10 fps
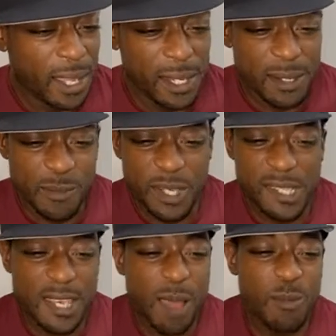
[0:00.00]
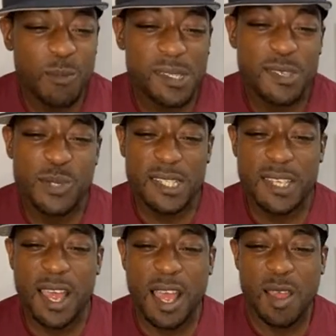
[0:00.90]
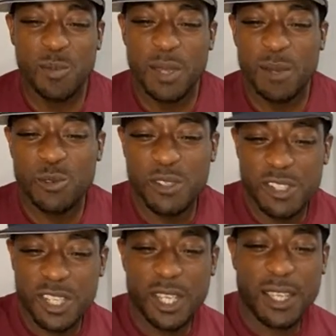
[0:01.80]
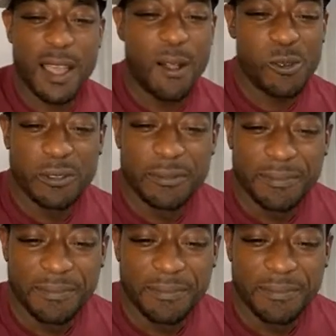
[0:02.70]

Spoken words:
And in the meantime, in between time, I'm going to check out.